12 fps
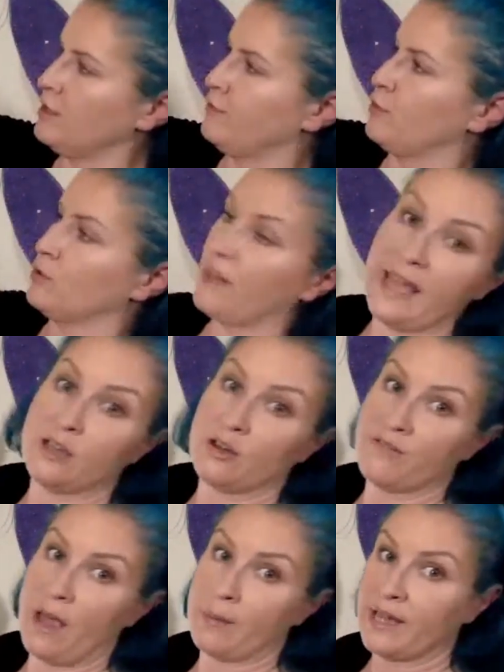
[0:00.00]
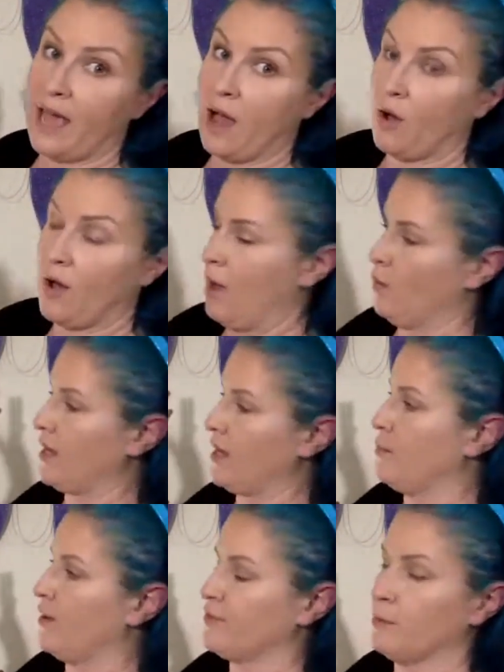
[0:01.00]
if you're laying your fabric out how it
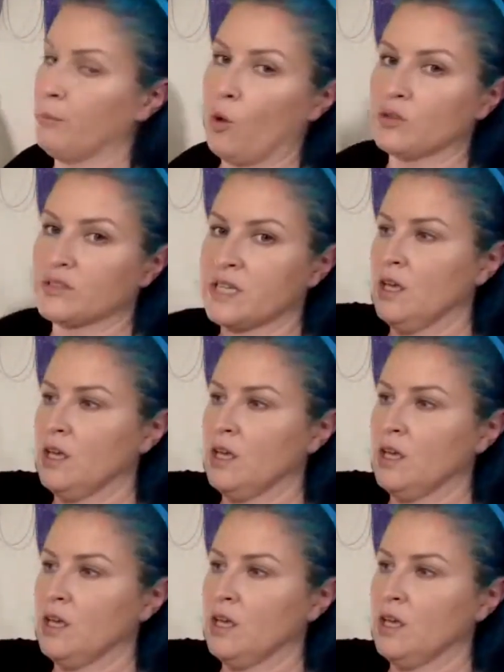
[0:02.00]
came off the bolt,